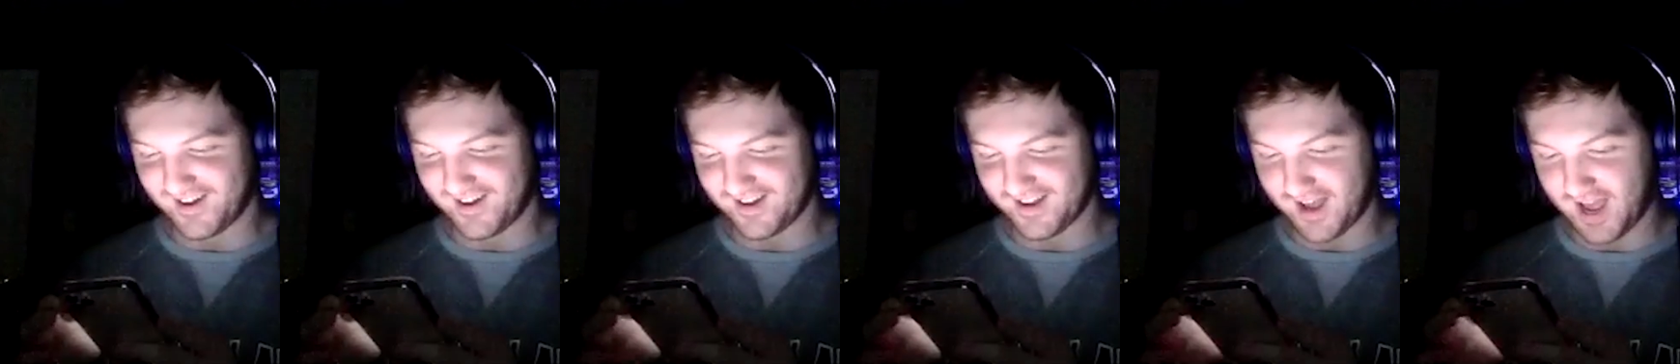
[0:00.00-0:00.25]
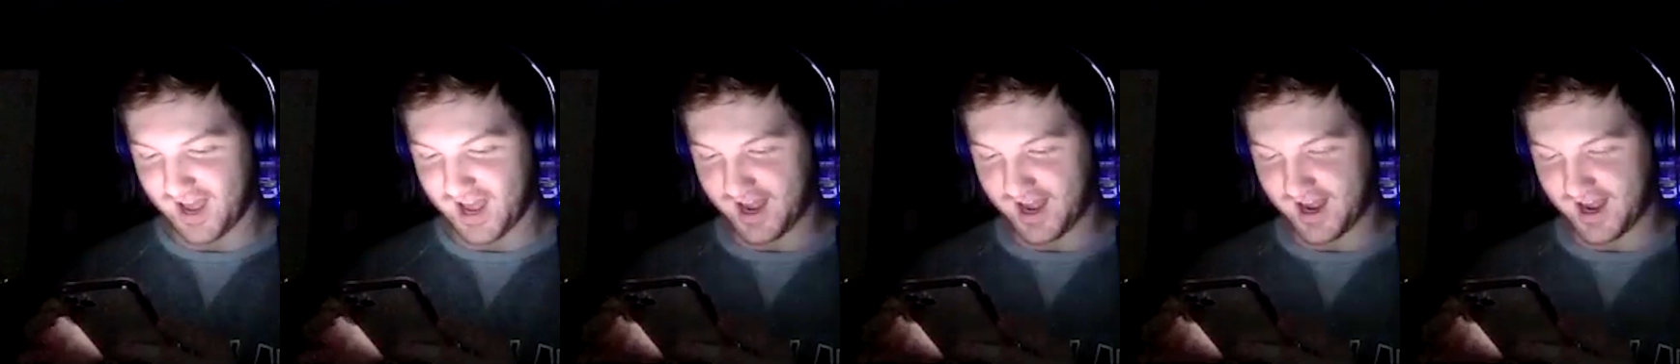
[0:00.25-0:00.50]

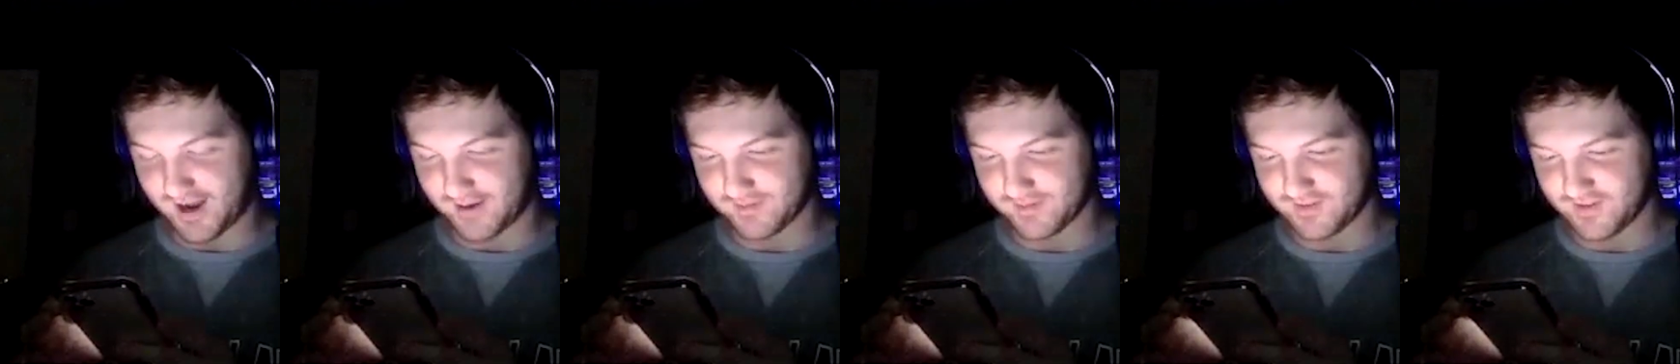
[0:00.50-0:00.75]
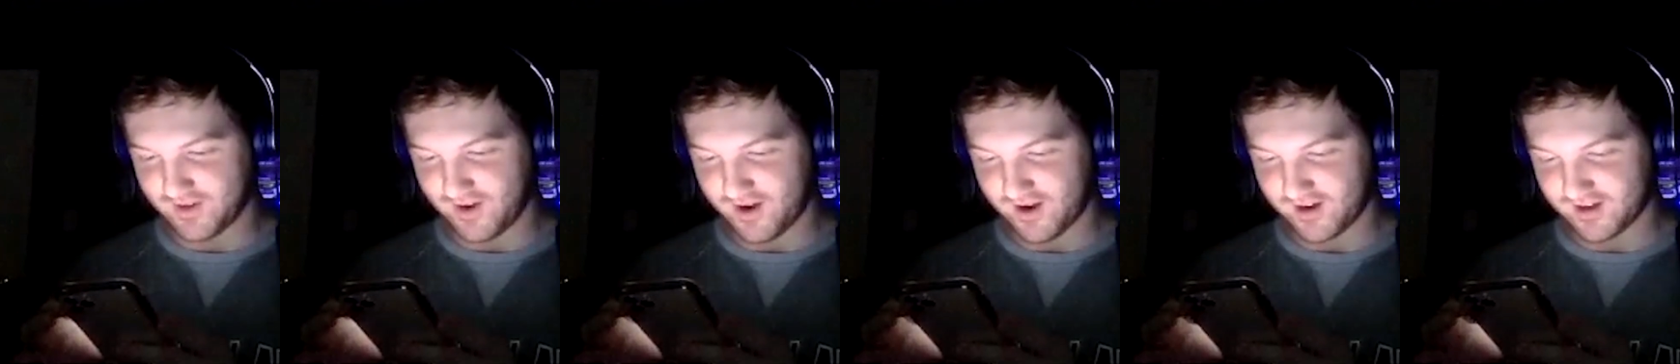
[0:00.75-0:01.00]
yeah. I'm
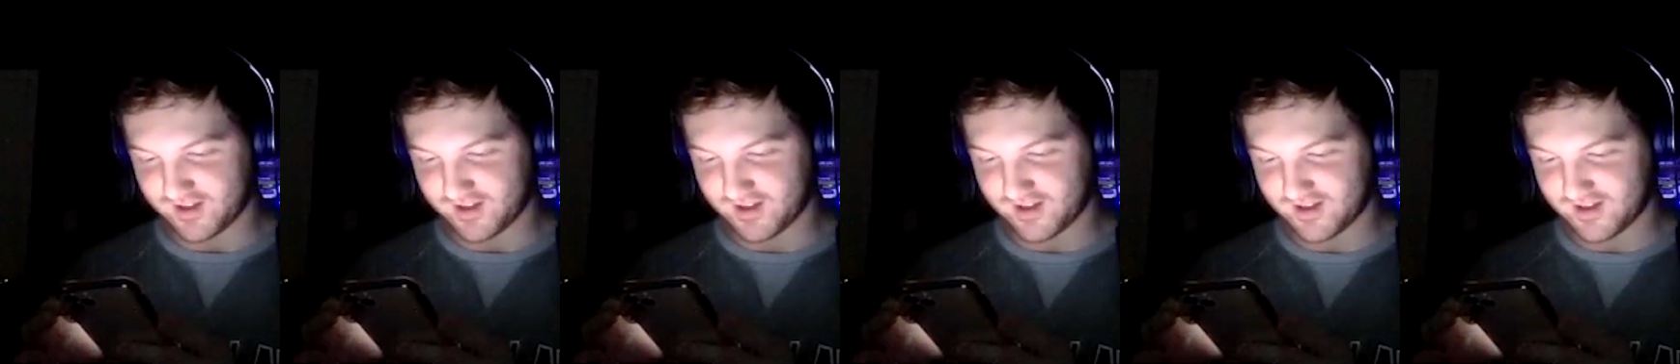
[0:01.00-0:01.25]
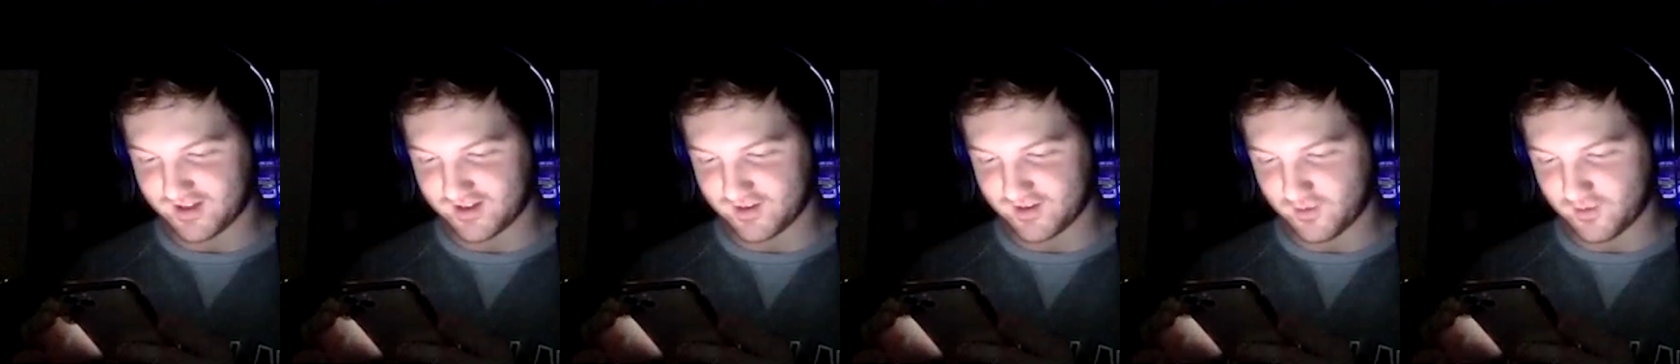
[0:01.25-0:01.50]

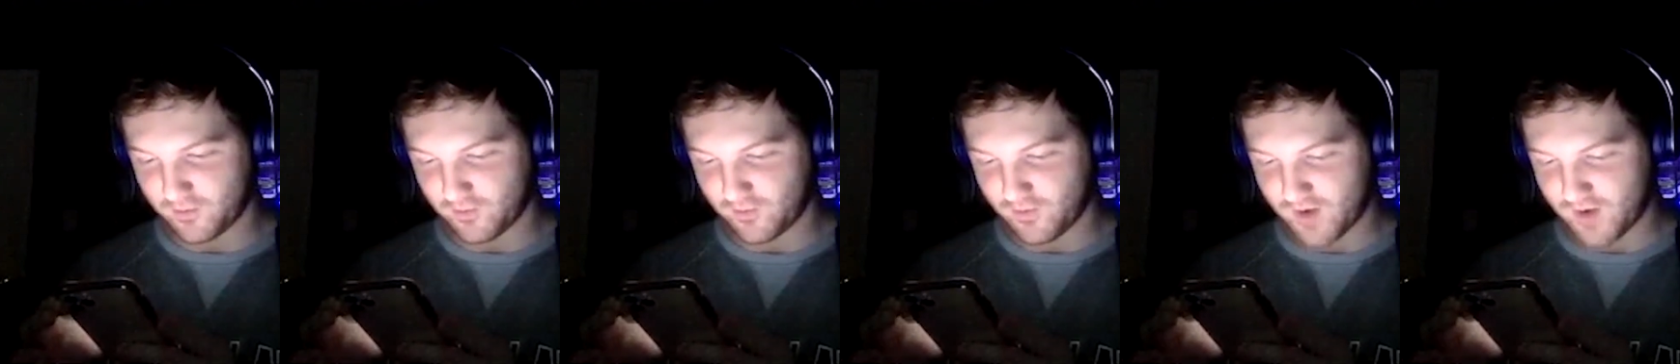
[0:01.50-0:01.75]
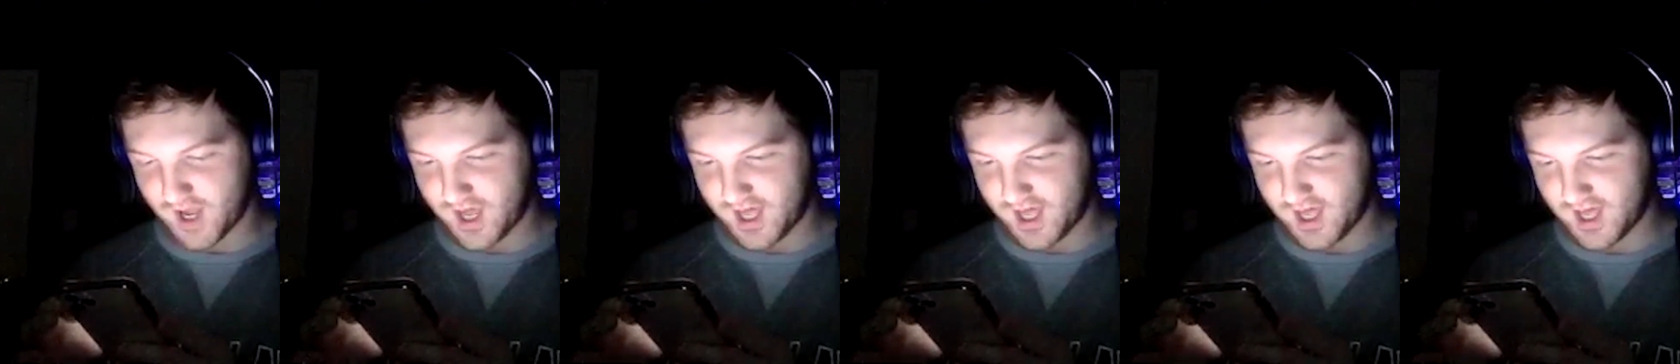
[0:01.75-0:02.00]
talking
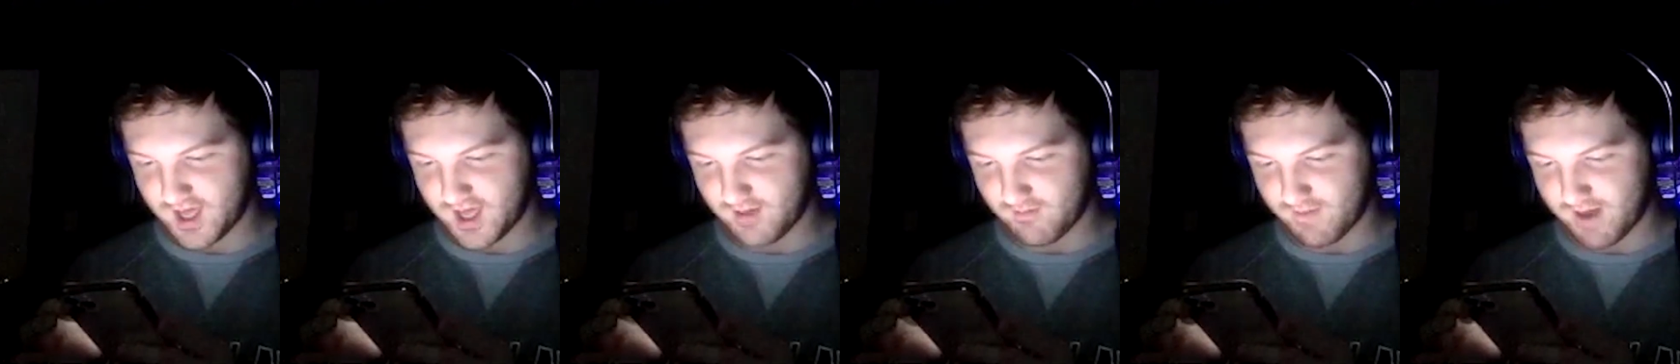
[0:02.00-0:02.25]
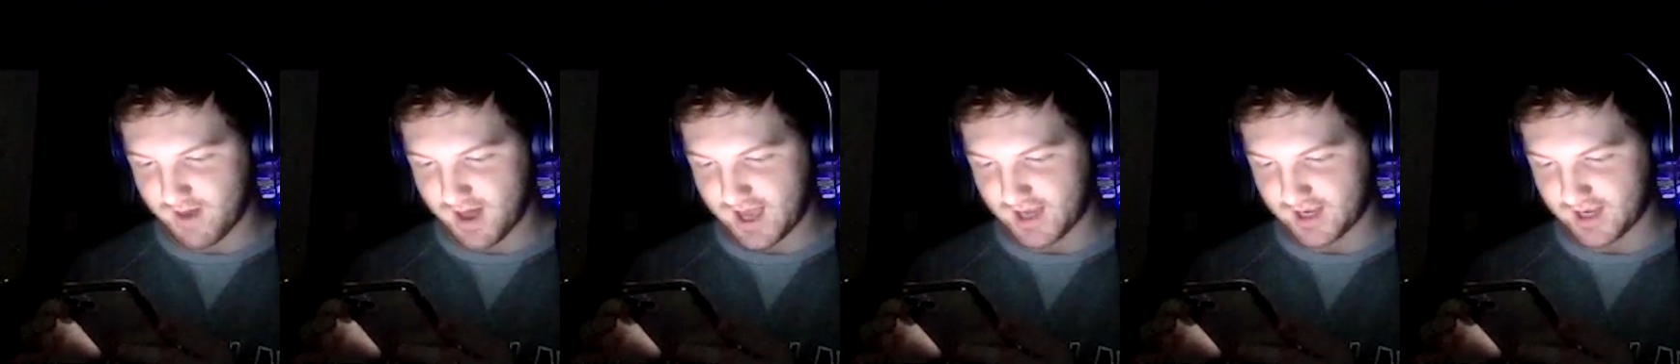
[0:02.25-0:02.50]
way
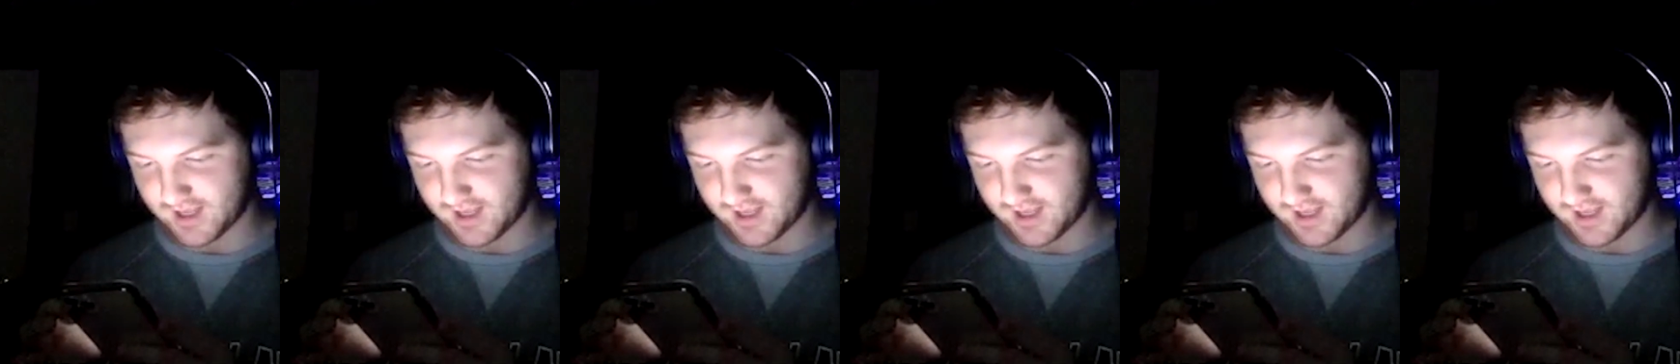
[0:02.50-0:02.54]
back